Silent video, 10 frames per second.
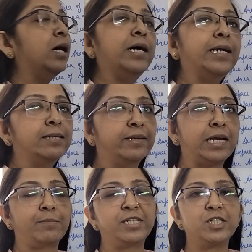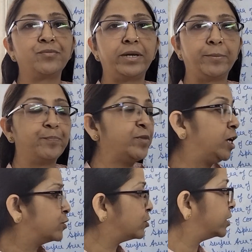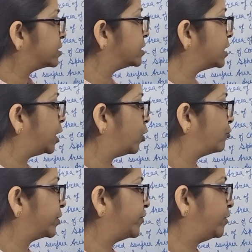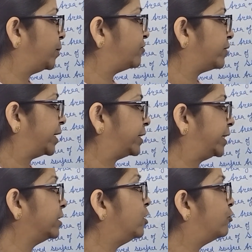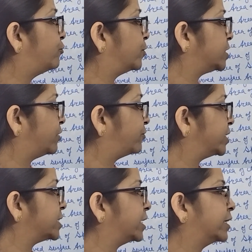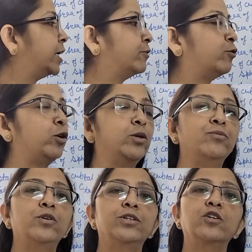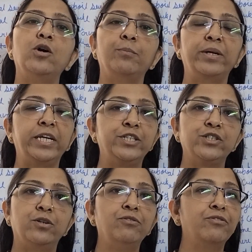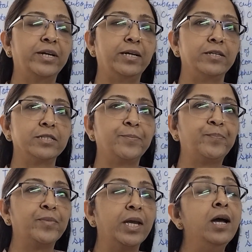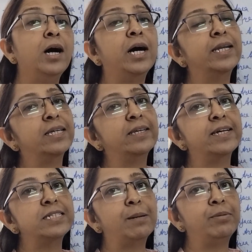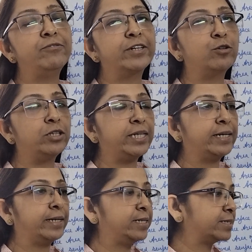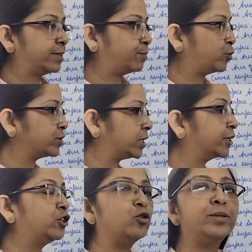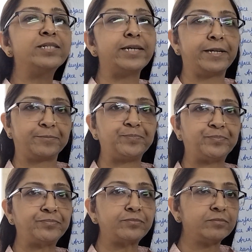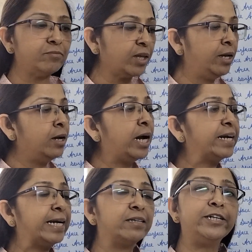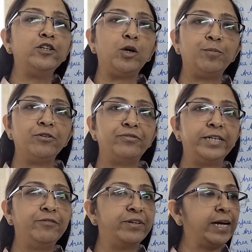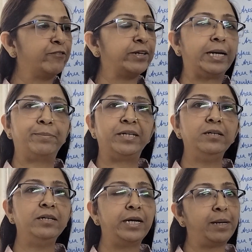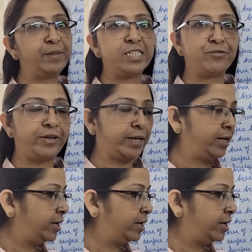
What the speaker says: another hemisphere. So this is how we will be finding for surface area and volume for the combination of figures. Another example we could take is, suppose a cube is there, and at the top of it we have kept a hemisphere.